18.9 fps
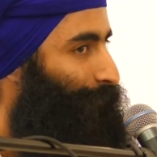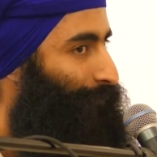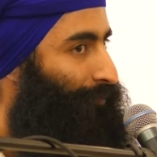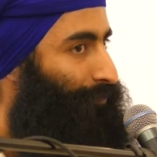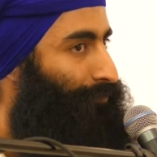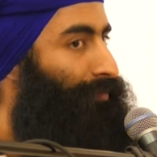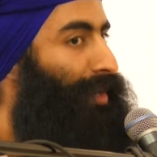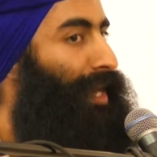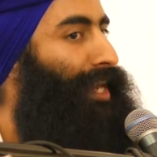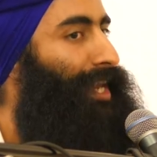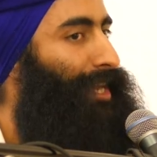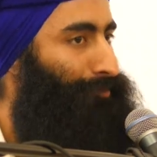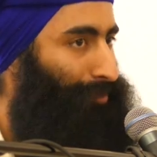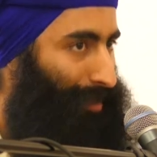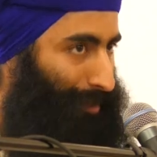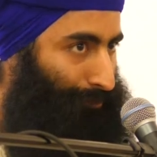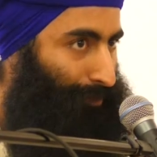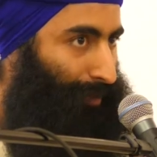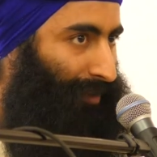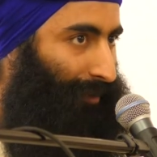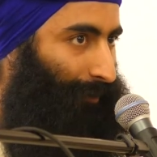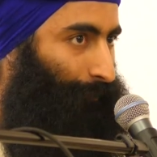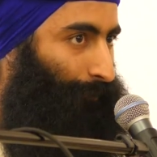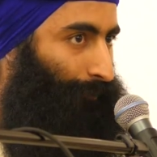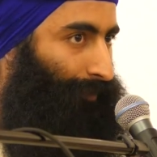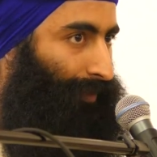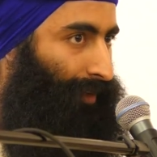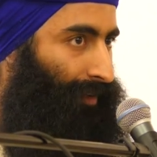Many people.
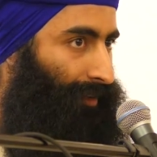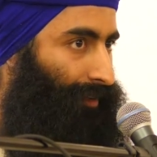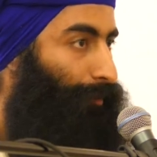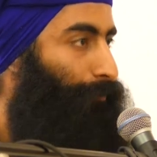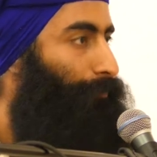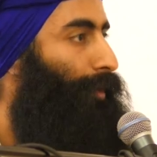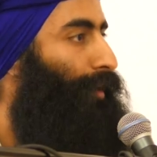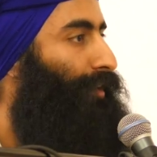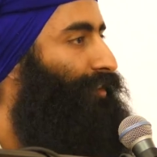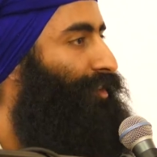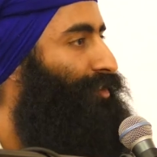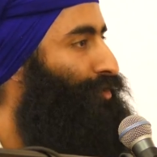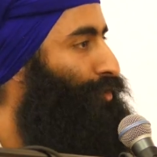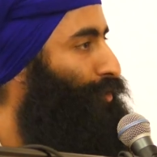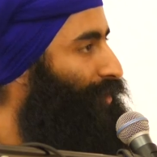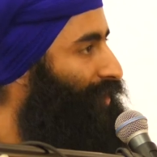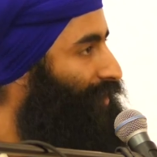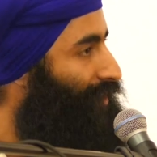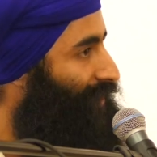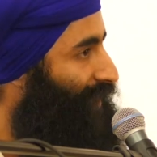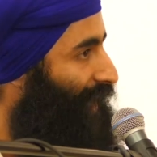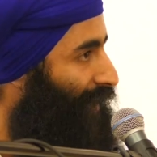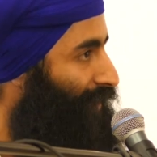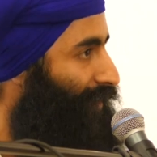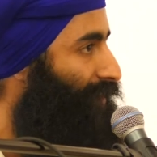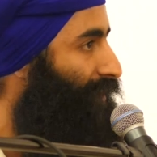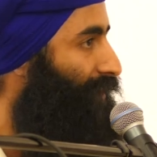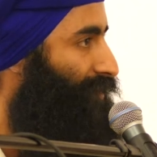The multitude had
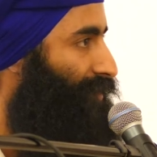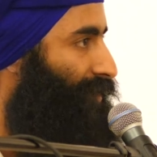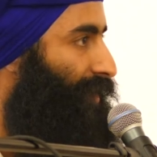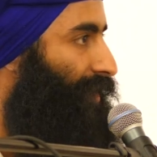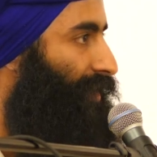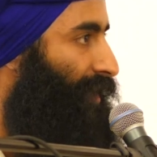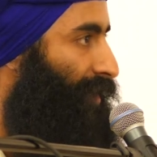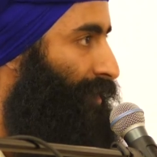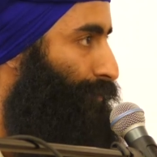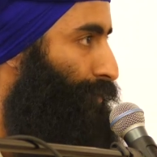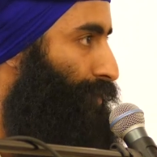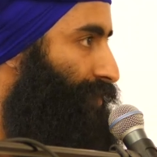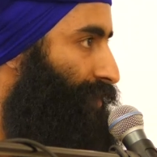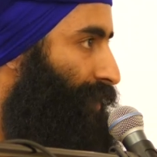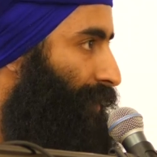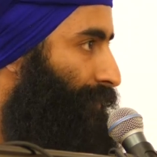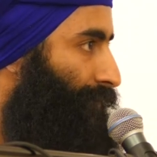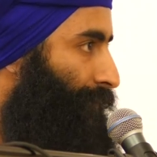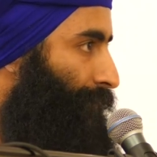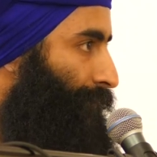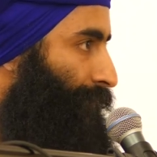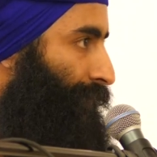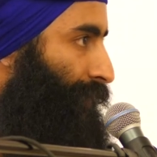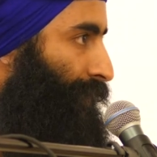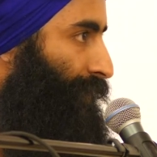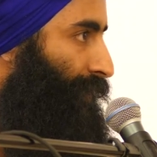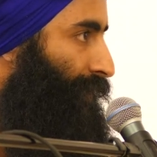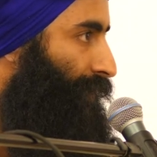gathered at Sri Anandpur Sahib.
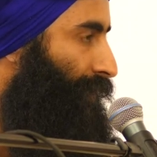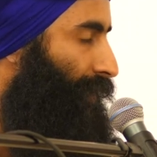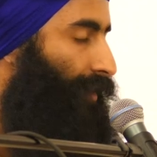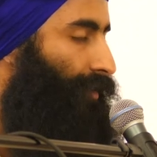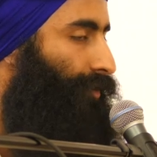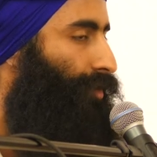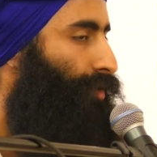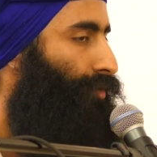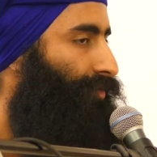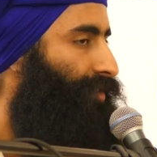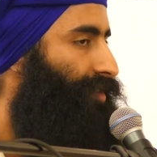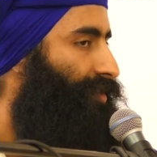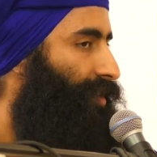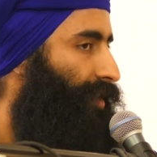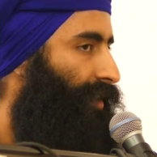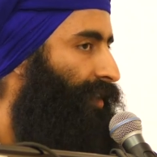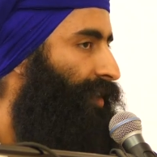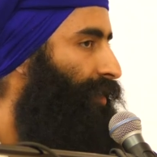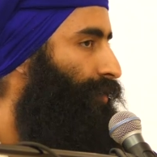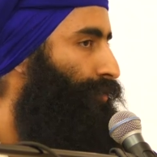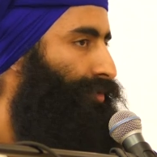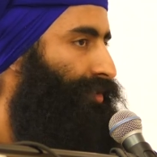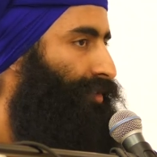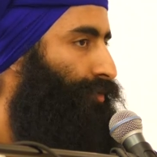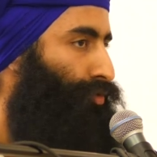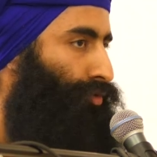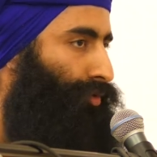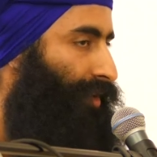And you know, Vaisakhi
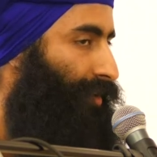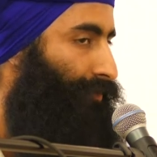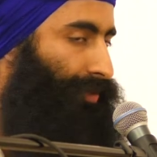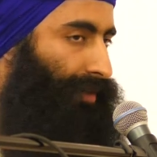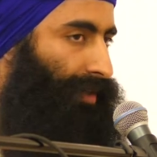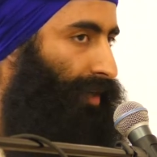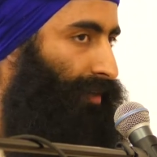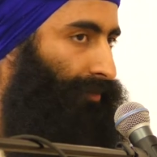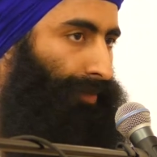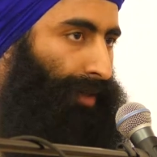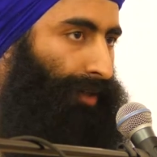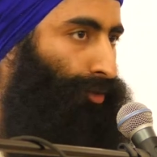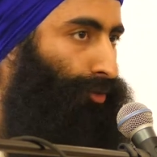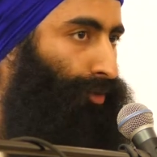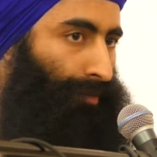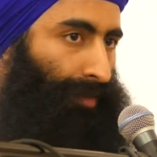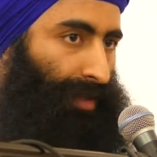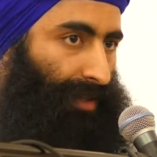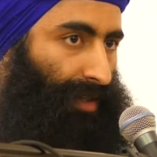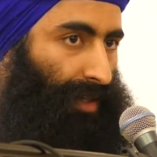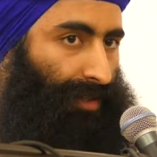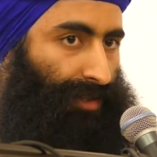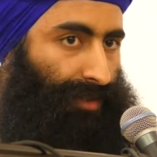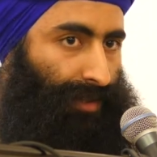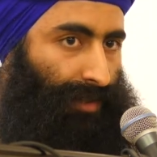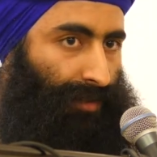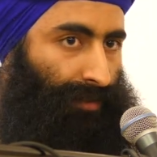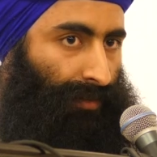was already begun by Guru Amar Das
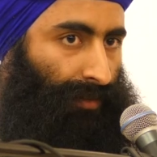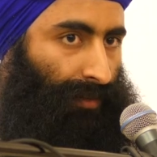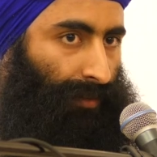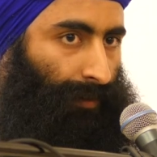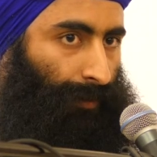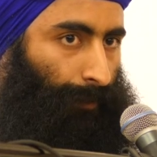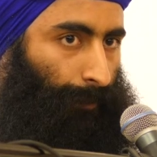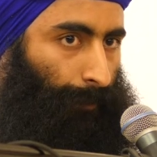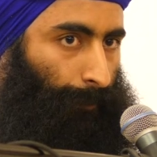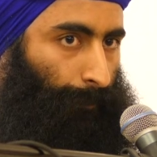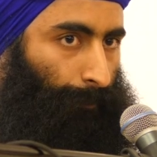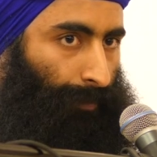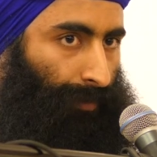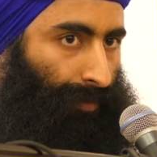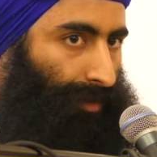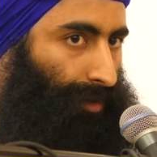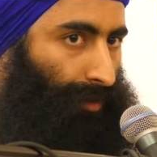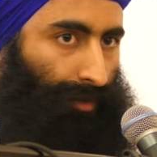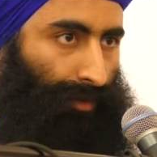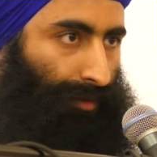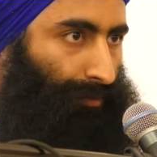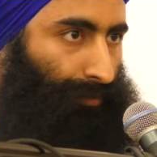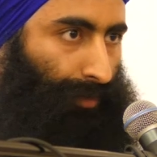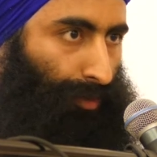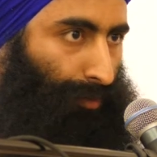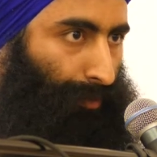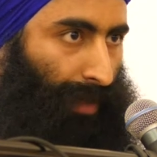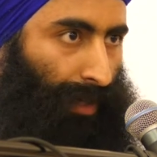Ji. So
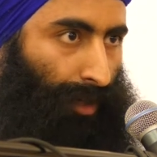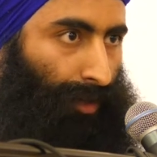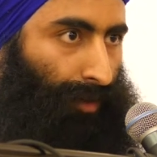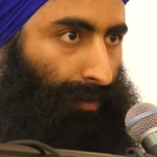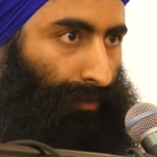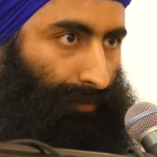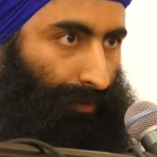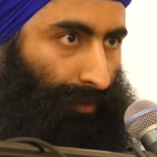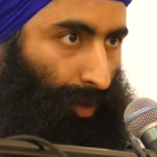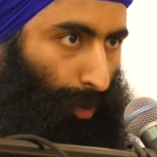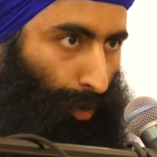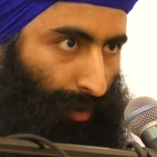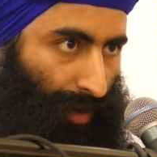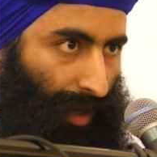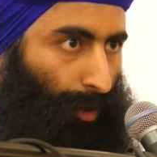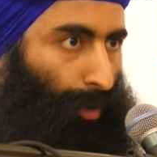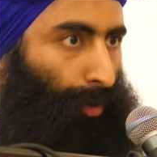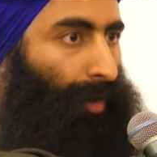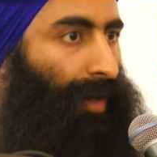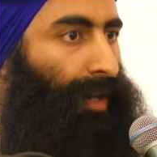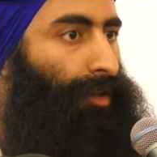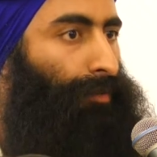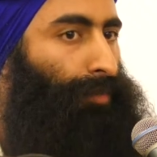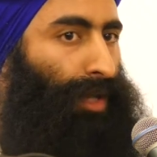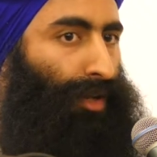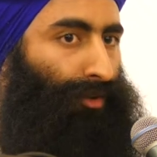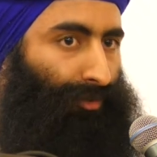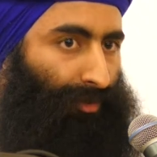you may know that already, you
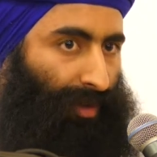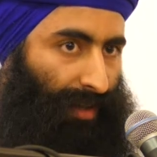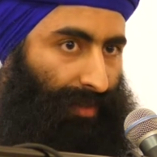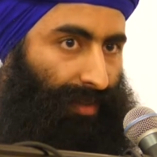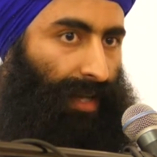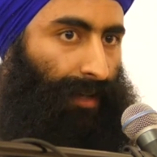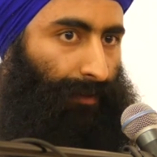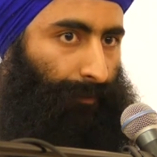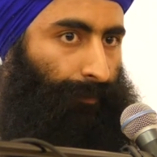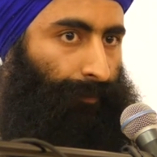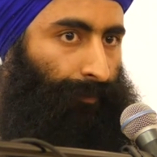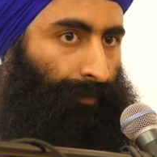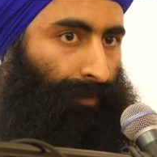may have read that.